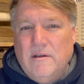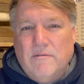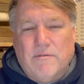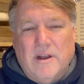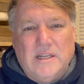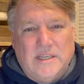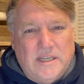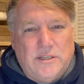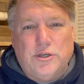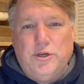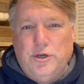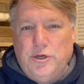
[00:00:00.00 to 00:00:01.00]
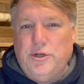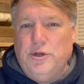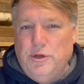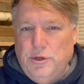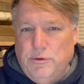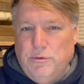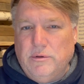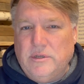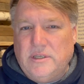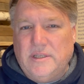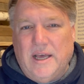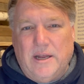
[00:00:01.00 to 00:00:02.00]
Friends, it's good
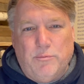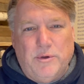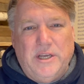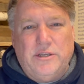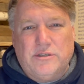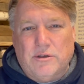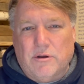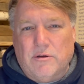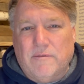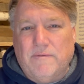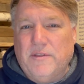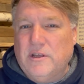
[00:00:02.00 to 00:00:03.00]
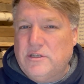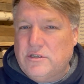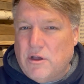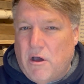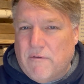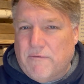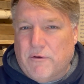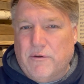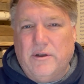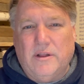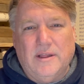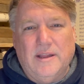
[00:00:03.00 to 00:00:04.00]
news that we serve the
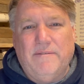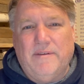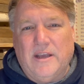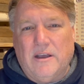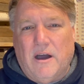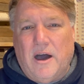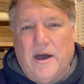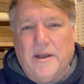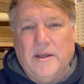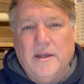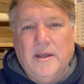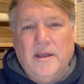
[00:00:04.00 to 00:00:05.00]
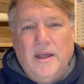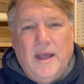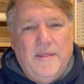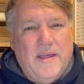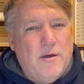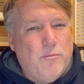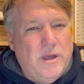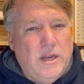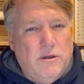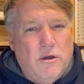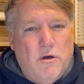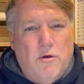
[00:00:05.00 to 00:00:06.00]
sovereign living God, and that we
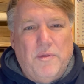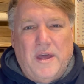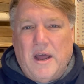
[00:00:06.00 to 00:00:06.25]
know that